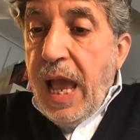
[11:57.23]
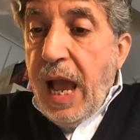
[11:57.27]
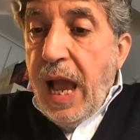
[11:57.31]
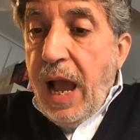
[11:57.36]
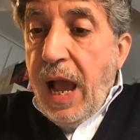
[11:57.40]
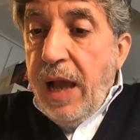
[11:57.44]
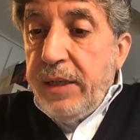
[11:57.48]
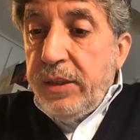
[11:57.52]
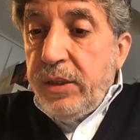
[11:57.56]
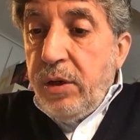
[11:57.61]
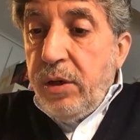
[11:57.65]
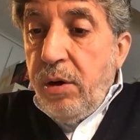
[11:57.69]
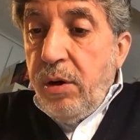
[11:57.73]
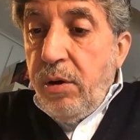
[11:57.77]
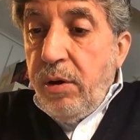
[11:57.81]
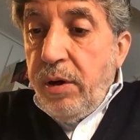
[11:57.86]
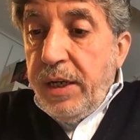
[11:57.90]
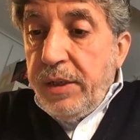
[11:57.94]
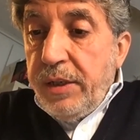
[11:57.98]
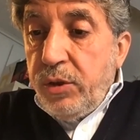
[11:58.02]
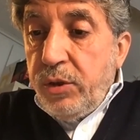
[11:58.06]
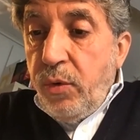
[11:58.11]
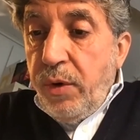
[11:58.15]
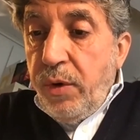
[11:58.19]
as long
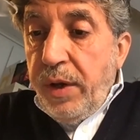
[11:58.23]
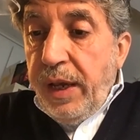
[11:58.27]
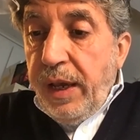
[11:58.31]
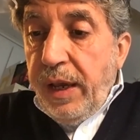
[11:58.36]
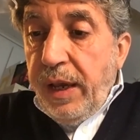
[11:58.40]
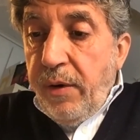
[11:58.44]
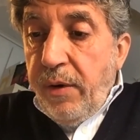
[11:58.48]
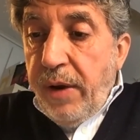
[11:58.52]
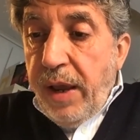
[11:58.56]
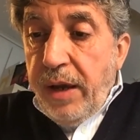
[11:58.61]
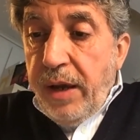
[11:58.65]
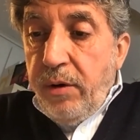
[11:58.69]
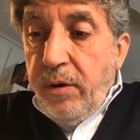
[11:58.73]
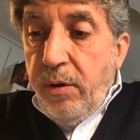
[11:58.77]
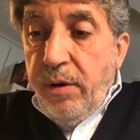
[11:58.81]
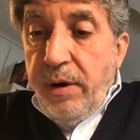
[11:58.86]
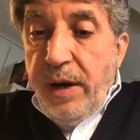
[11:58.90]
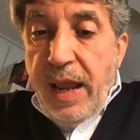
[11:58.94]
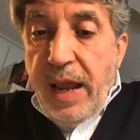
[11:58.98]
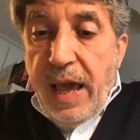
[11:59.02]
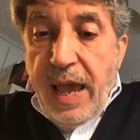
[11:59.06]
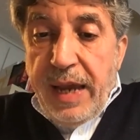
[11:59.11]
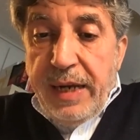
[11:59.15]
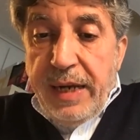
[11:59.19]
as we
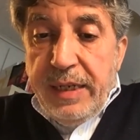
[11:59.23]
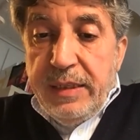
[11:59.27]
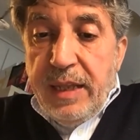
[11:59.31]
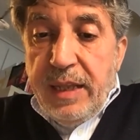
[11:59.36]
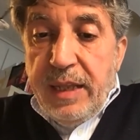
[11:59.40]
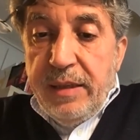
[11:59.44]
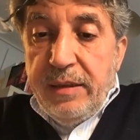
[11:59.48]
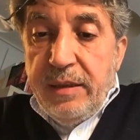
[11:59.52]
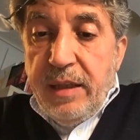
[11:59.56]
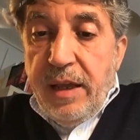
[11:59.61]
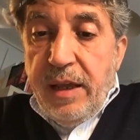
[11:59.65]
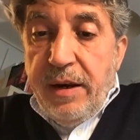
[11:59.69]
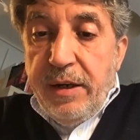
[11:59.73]
recognize that the